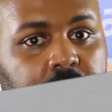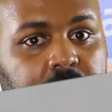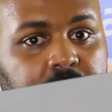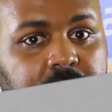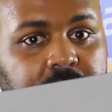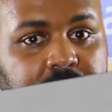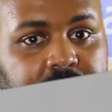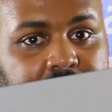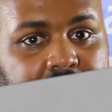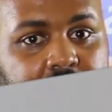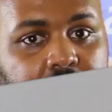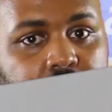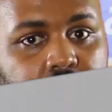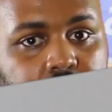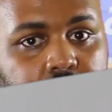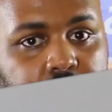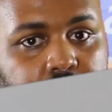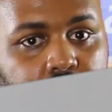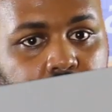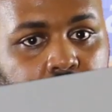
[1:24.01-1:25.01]

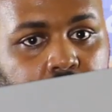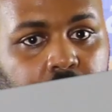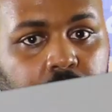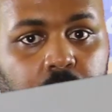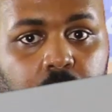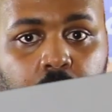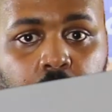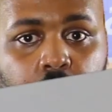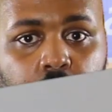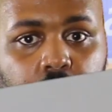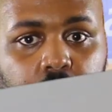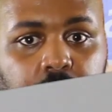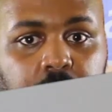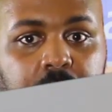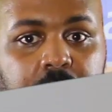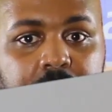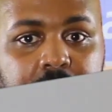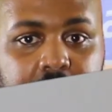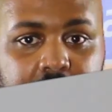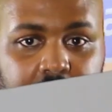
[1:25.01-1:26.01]
standard book or
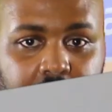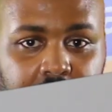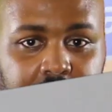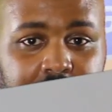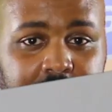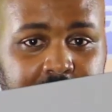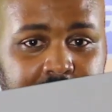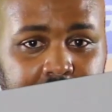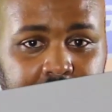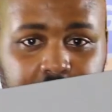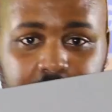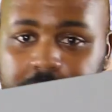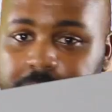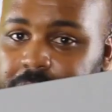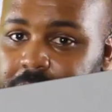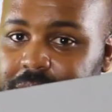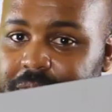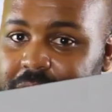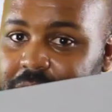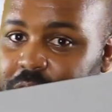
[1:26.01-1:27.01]
the non-standard
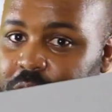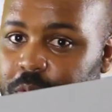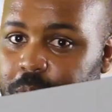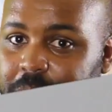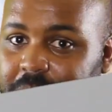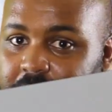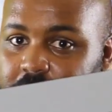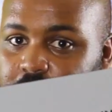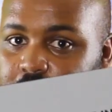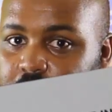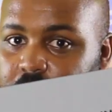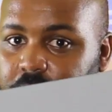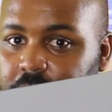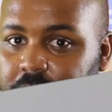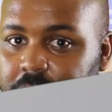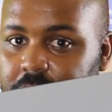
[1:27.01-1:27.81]
52-page book.